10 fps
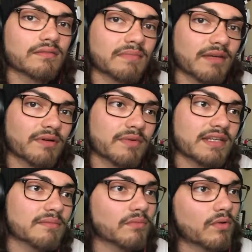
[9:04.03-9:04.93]
Man, but we
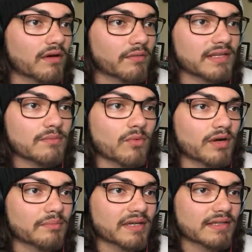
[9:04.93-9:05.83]
need
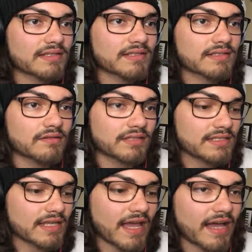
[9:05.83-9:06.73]
more bass. So
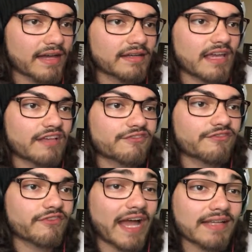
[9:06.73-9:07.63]
let's add a
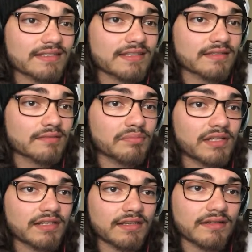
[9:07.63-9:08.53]
fat
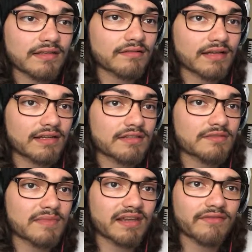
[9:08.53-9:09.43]
plugin that'll kind of
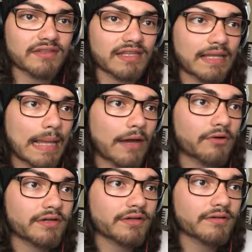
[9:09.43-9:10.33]
just make everything
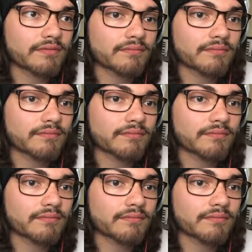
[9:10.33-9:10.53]
louder.